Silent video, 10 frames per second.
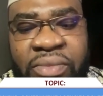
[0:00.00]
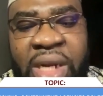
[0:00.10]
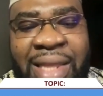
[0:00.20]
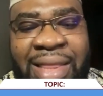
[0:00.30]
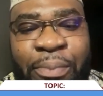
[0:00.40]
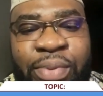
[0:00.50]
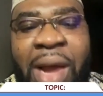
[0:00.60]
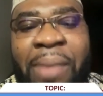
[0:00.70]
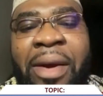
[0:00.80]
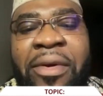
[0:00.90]
the
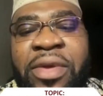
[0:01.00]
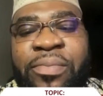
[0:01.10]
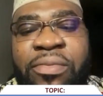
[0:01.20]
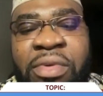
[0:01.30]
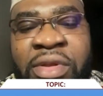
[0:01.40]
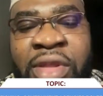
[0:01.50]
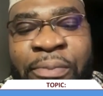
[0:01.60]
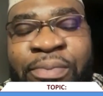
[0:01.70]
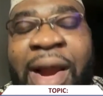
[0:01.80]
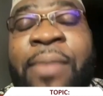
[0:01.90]

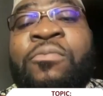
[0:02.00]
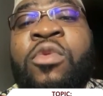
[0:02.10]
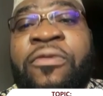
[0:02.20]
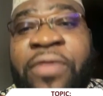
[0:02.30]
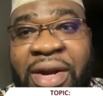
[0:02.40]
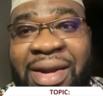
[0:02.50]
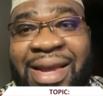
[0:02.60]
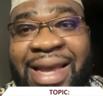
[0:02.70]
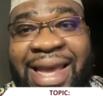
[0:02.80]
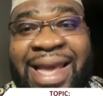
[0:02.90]
prime mover
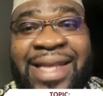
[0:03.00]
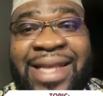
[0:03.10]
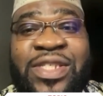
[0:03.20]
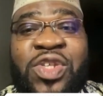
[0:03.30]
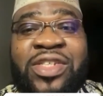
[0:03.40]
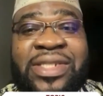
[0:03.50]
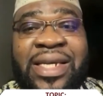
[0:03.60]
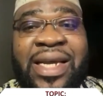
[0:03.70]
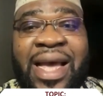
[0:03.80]
in such